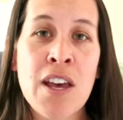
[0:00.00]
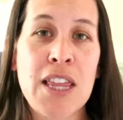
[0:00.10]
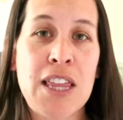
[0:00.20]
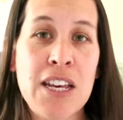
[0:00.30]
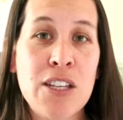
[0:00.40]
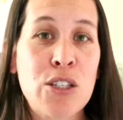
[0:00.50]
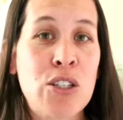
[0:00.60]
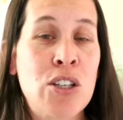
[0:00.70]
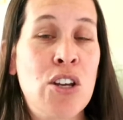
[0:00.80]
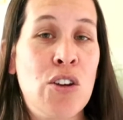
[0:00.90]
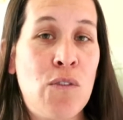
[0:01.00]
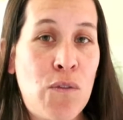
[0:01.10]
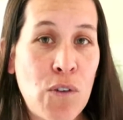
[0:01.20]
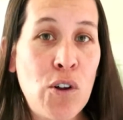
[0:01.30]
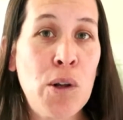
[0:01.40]
this
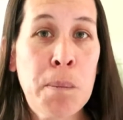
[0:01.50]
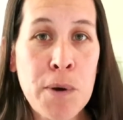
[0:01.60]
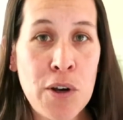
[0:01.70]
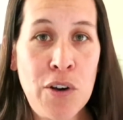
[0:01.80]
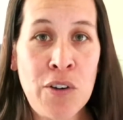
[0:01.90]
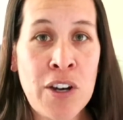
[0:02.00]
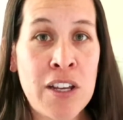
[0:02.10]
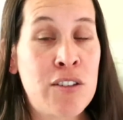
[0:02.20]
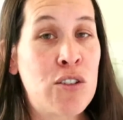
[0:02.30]
full moon in